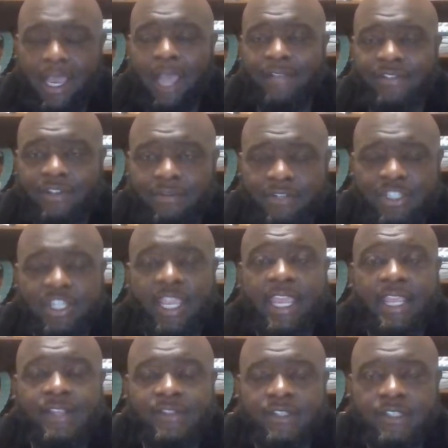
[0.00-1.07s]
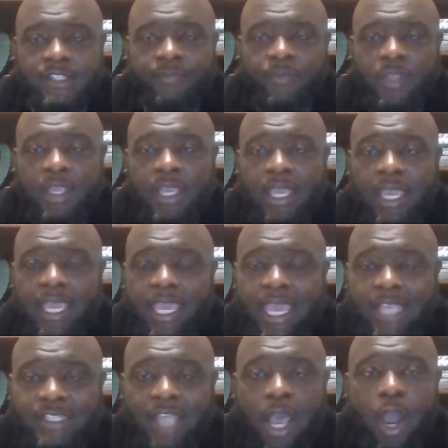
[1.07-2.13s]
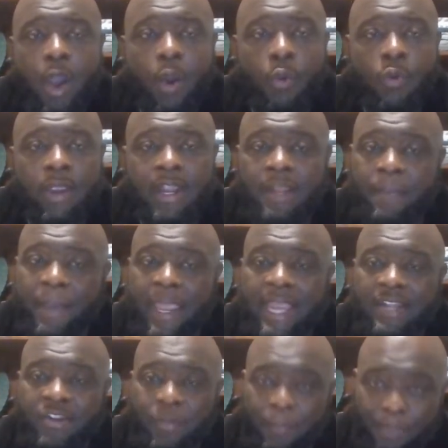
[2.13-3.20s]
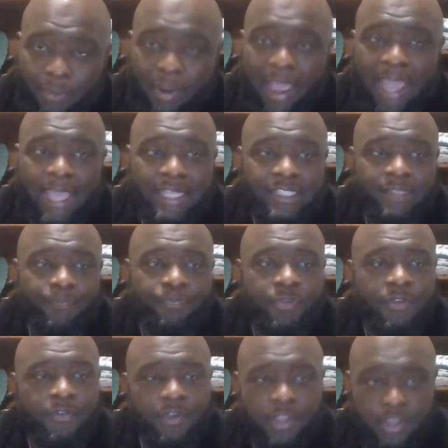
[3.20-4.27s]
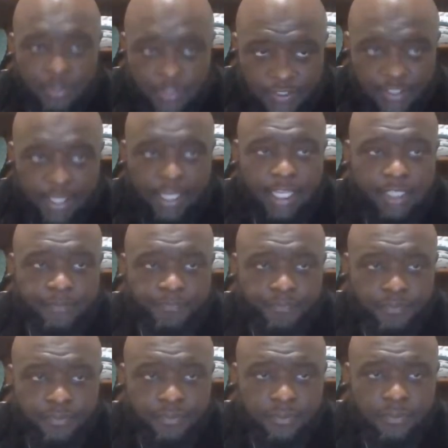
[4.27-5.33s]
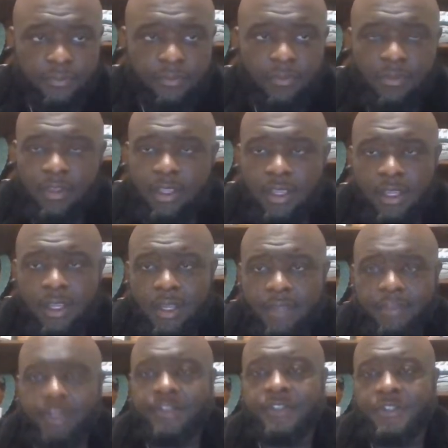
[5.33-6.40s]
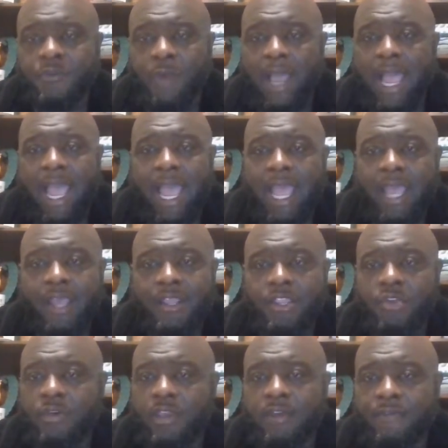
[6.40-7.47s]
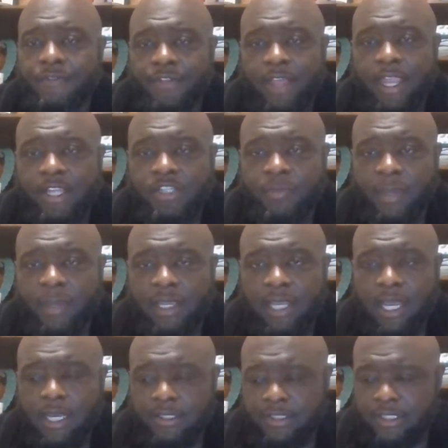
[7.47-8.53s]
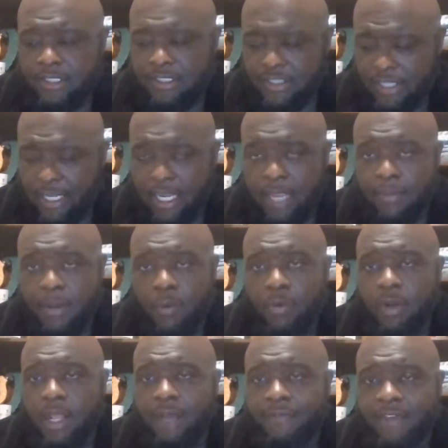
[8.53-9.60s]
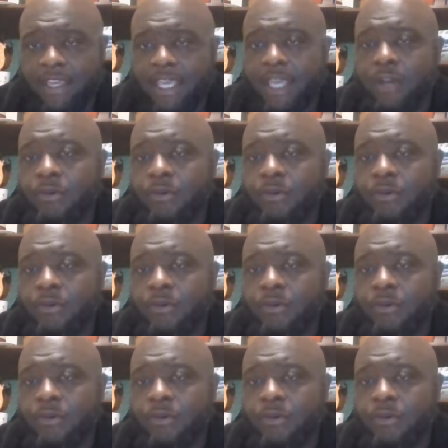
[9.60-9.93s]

of Jesus, he has already paid the price for your sin. This is why you give thanks, because the sin that would have killed you